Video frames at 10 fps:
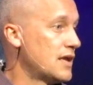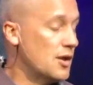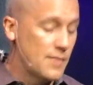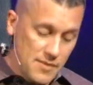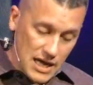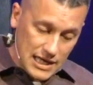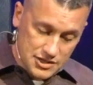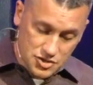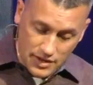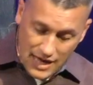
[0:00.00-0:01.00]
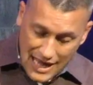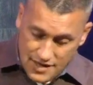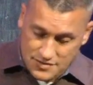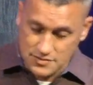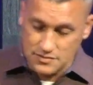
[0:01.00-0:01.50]
Maybe I got you a
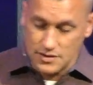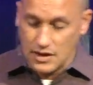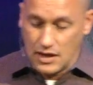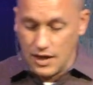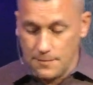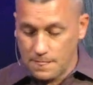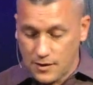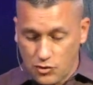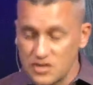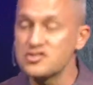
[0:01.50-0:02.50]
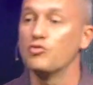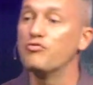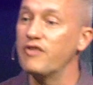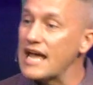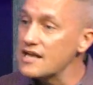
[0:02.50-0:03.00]
nice crystal
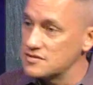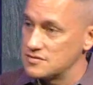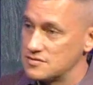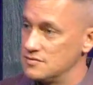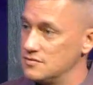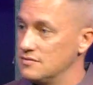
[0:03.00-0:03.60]
vase